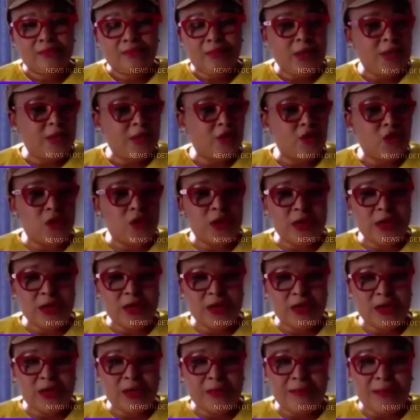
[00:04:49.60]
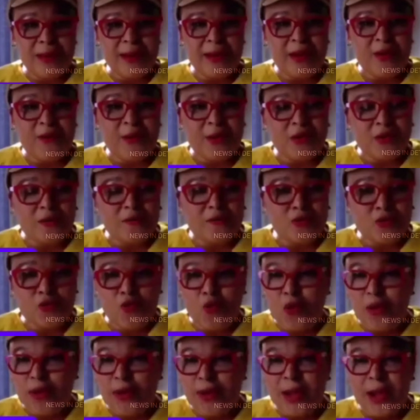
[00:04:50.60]
But it's only by the grace of
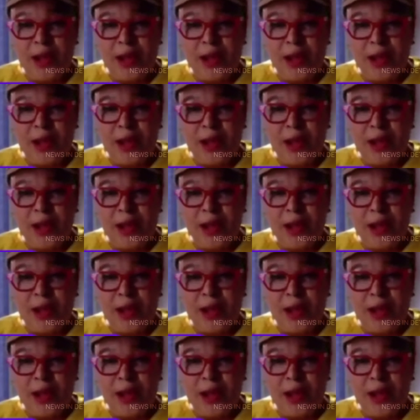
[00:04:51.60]
Chukwu Okike